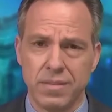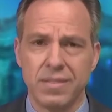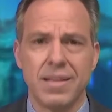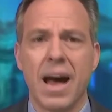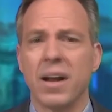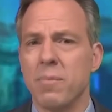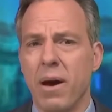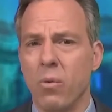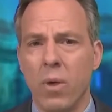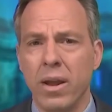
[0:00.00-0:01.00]
This is not
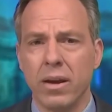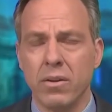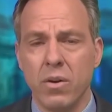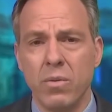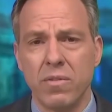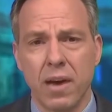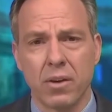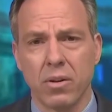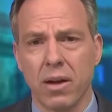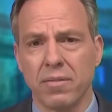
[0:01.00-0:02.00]
about winning a news
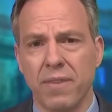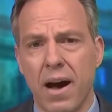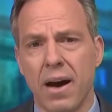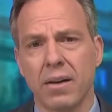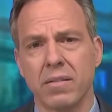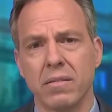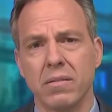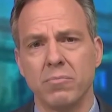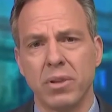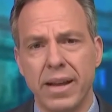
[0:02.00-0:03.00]
cycle on
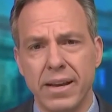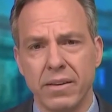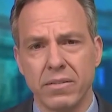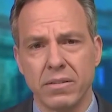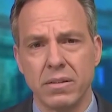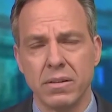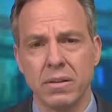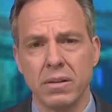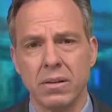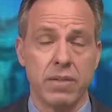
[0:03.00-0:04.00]
Fox, please.
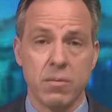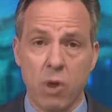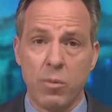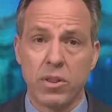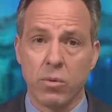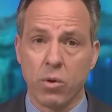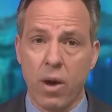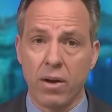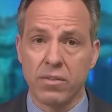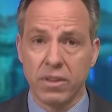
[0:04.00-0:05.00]
It's a moment that
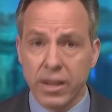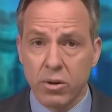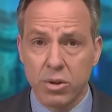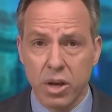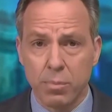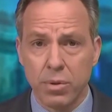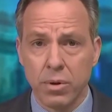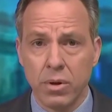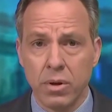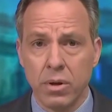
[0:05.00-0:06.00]
requires leadership.
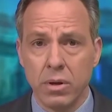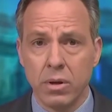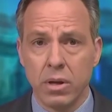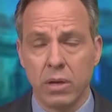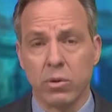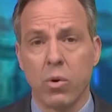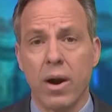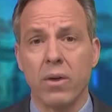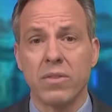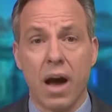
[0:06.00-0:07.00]
It
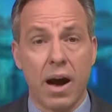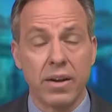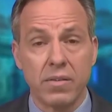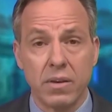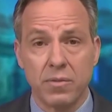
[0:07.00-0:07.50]
requires honest